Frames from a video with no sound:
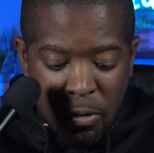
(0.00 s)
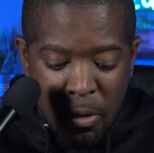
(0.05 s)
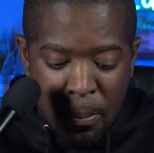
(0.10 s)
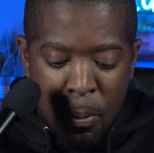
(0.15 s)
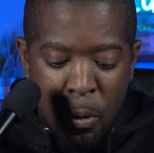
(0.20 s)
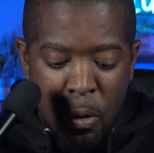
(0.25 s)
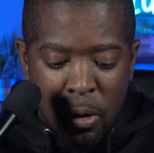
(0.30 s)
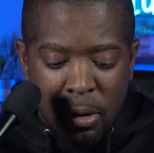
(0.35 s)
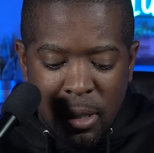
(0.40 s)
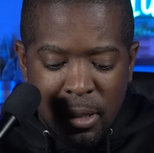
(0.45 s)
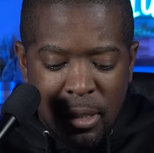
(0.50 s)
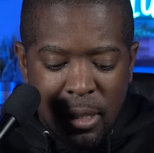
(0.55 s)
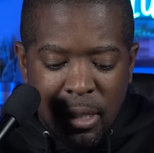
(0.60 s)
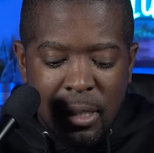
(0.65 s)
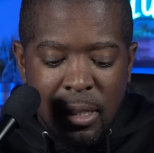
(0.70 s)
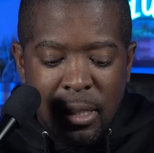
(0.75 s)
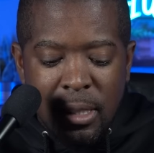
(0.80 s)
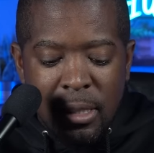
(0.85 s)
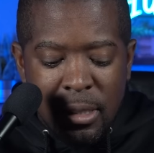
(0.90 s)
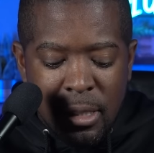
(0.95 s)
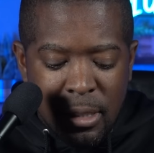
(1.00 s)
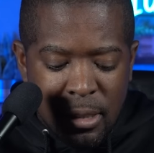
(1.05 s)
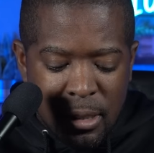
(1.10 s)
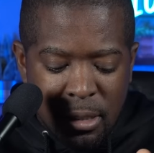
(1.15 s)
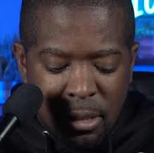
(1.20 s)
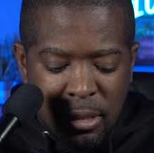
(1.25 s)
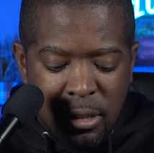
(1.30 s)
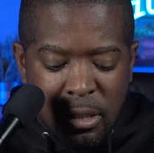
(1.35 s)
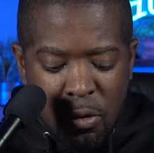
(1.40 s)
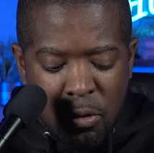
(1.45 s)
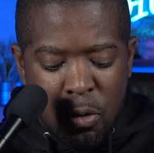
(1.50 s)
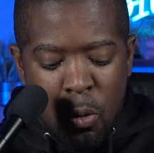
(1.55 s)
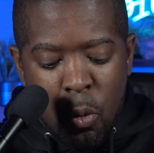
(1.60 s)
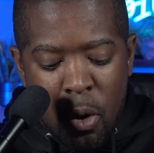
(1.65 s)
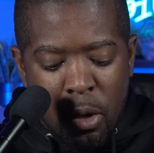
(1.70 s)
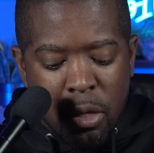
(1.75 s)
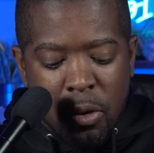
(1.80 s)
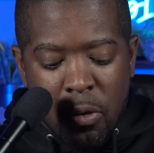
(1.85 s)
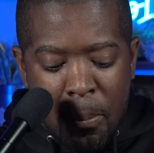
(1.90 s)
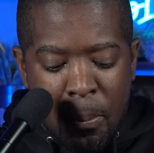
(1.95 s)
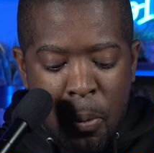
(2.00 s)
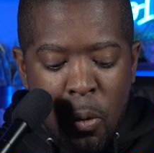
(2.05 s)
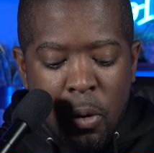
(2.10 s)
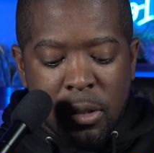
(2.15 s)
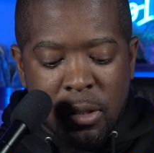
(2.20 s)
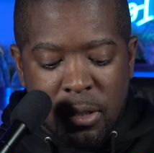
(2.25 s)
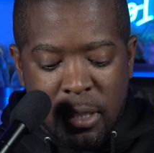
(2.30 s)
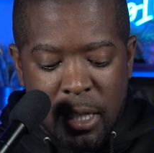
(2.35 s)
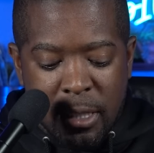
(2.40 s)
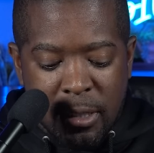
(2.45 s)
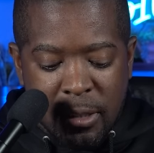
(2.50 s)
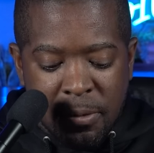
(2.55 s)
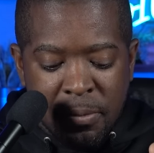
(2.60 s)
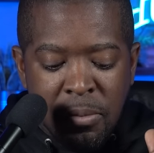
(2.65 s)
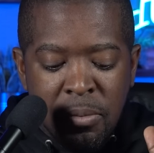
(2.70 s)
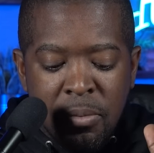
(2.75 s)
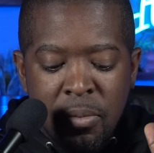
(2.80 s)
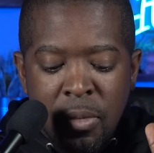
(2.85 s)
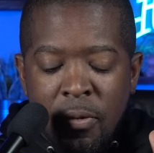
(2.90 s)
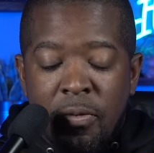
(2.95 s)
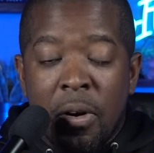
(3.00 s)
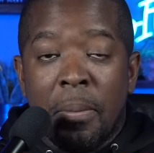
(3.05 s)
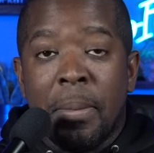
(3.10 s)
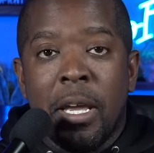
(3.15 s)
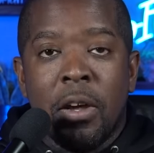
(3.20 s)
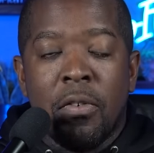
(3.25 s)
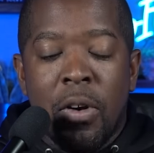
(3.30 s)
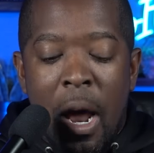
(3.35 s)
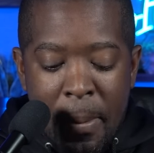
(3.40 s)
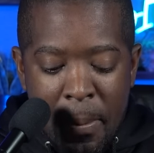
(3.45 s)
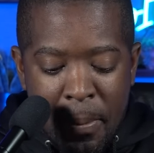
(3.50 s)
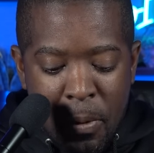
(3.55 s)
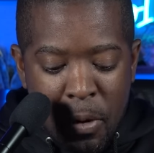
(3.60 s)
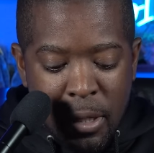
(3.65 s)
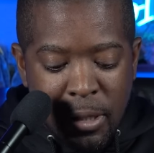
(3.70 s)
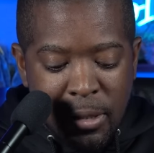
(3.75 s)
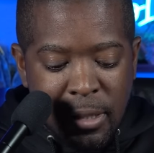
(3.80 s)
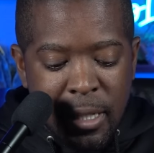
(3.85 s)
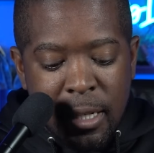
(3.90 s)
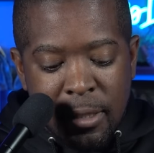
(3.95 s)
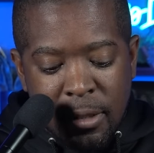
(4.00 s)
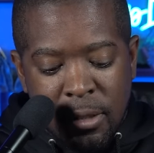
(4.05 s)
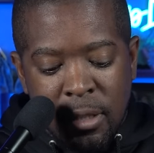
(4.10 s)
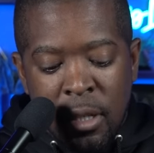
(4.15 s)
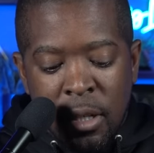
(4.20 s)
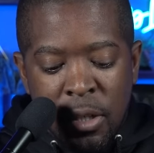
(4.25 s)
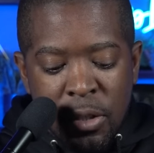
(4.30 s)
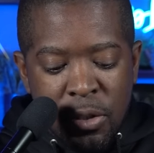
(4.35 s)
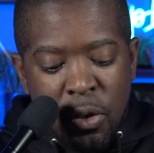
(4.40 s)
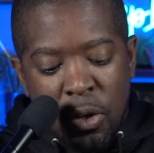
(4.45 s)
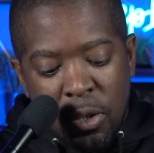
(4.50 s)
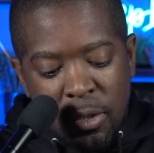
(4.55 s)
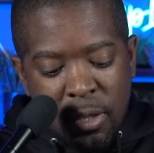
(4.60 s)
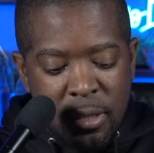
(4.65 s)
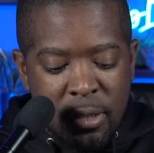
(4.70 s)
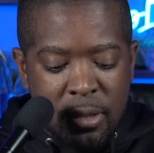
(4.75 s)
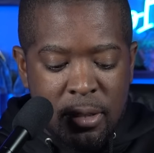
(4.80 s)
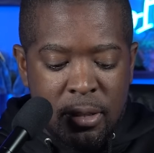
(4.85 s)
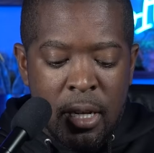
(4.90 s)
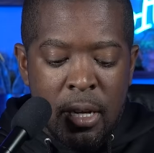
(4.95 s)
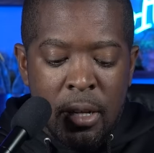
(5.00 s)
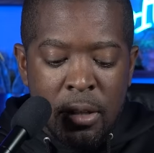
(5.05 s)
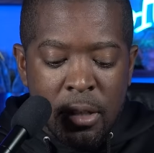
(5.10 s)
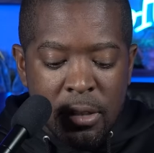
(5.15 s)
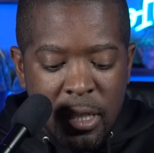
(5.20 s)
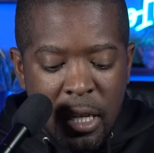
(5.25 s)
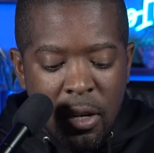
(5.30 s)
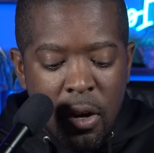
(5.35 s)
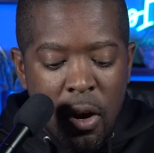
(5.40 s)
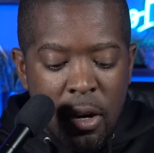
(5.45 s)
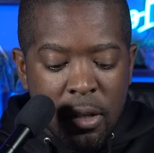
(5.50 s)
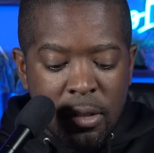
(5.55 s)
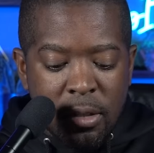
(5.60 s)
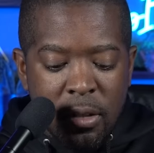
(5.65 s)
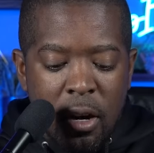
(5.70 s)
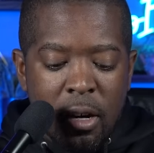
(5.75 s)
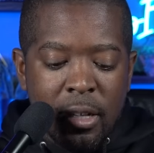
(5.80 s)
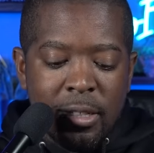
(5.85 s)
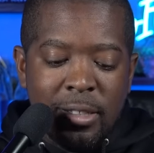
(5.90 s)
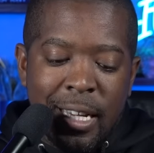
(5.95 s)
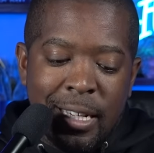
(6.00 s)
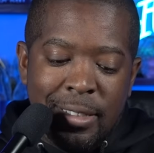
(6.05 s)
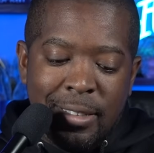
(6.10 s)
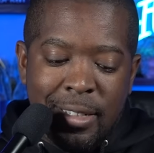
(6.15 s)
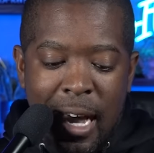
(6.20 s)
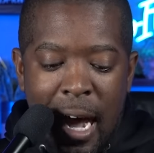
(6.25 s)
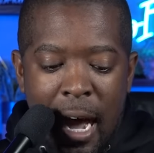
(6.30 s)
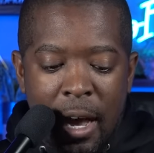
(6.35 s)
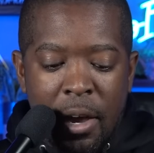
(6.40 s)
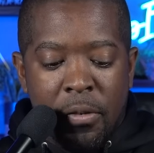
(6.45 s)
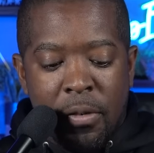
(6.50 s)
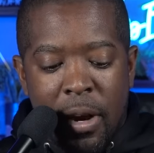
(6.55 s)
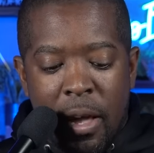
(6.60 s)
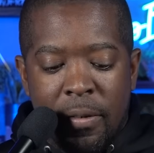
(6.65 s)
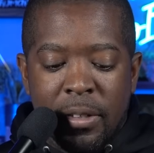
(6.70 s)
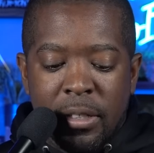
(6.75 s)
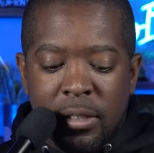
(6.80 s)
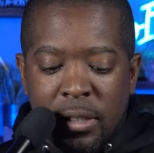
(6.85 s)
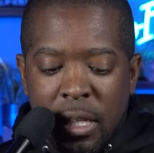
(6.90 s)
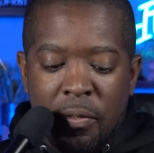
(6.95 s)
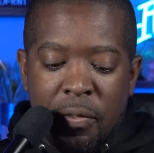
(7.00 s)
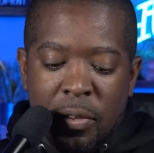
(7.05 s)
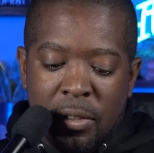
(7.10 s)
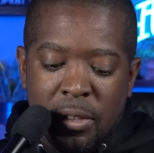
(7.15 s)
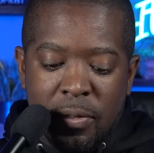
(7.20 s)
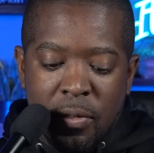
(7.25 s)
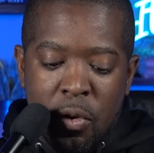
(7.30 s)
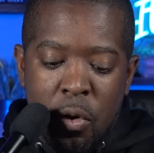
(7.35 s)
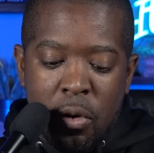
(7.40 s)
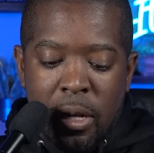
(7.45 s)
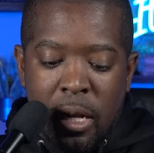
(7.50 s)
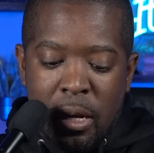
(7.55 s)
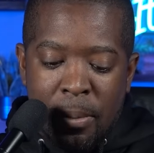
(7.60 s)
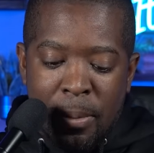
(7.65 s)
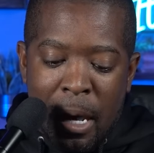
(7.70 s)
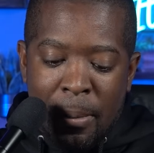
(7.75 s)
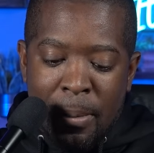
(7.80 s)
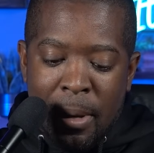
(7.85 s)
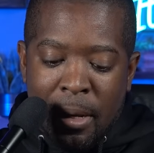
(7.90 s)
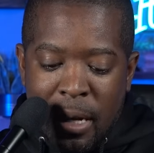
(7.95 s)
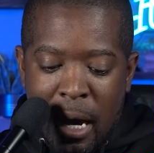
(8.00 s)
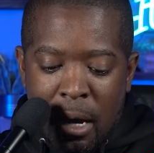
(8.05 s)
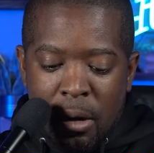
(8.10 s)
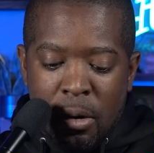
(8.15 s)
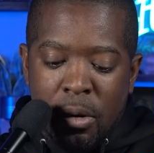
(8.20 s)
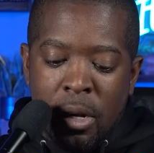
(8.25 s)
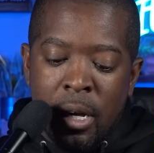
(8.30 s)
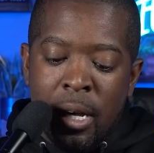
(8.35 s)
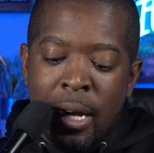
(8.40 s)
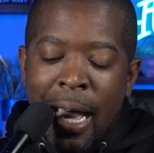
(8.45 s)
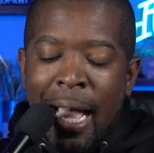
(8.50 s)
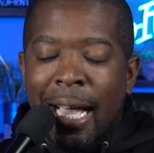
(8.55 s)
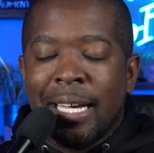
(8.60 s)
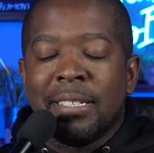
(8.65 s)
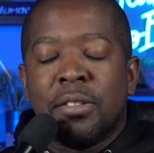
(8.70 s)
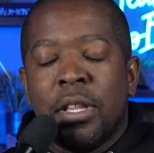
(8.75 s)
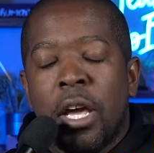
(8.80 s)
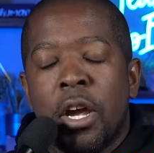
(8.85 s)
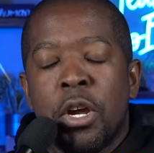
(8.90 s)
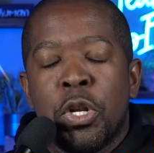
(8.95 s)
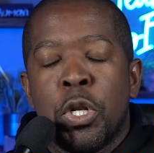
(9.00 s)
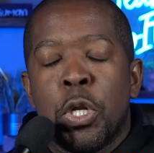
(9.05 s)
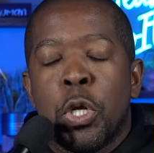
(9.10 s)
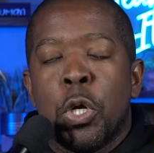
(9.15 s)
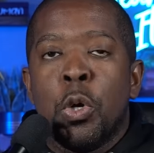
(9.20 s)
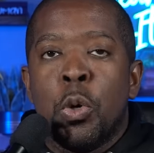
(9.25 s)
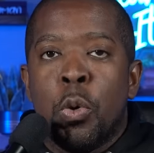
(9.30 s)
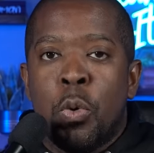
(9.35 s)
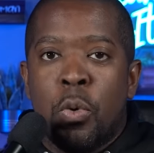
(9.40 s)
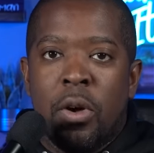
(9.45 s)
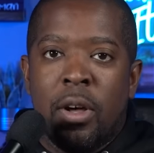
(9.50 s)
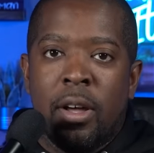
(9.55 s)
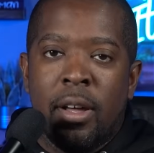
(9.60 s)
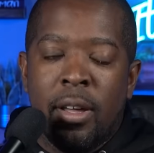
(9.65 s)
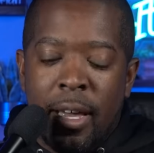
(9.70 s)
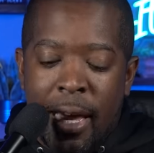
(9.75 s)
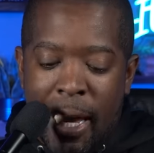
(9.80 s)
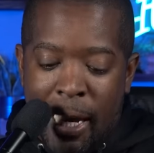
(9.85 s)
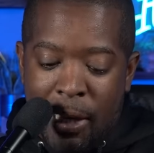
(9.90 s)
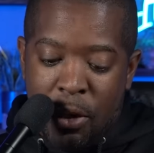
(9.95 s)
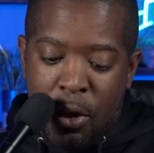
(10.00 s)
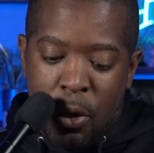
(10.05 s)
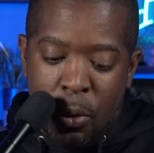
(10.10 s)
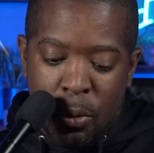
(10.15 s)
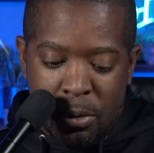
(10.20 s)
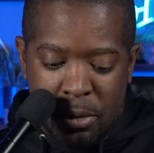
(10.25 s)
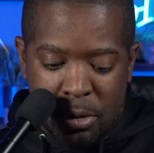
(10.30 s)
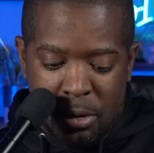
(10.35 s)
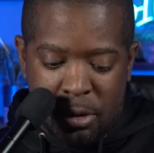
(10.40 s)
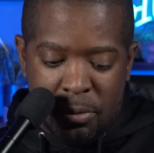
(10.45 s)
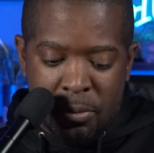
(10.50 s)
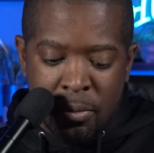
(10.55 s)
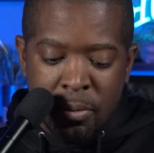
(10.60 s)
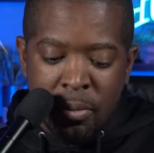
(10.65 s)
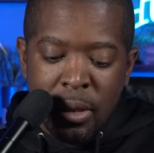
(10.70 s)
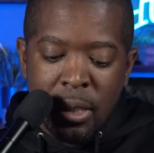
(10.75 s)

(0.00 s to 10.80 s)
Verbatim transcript: the report, let, let, let, let, listen to the, what the report says from Ian Rapoport. He says, sources, the Seahawks are set to hire Ravens defensive coordinator Mike Macdonald as their new head coach.